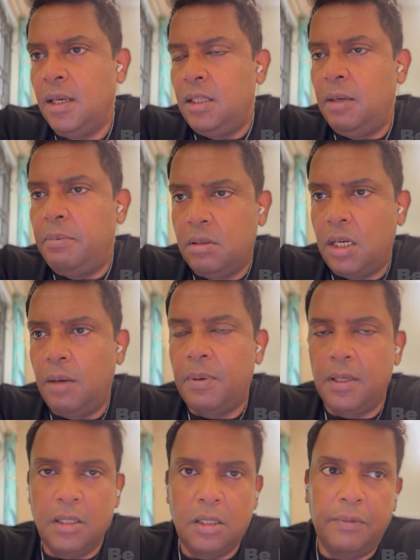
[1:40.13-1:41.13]
their share
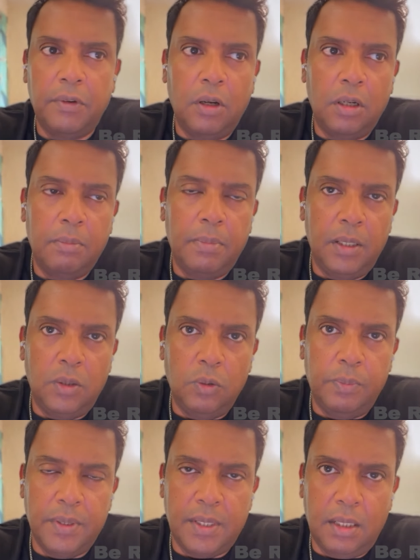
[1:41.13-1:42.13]
prices have gone up by
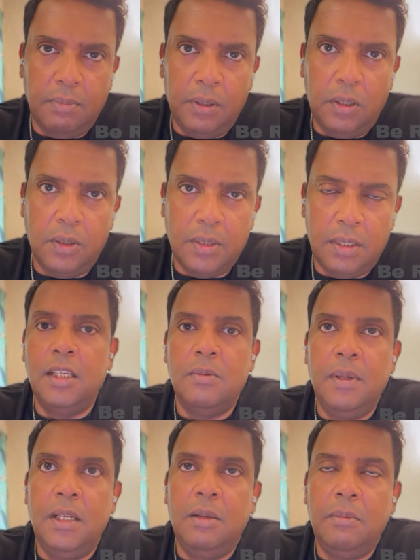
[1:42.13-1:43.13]
2% because there's
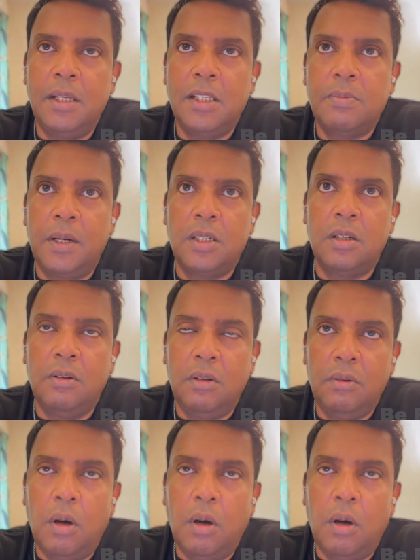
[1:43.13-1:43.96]
been immense pressure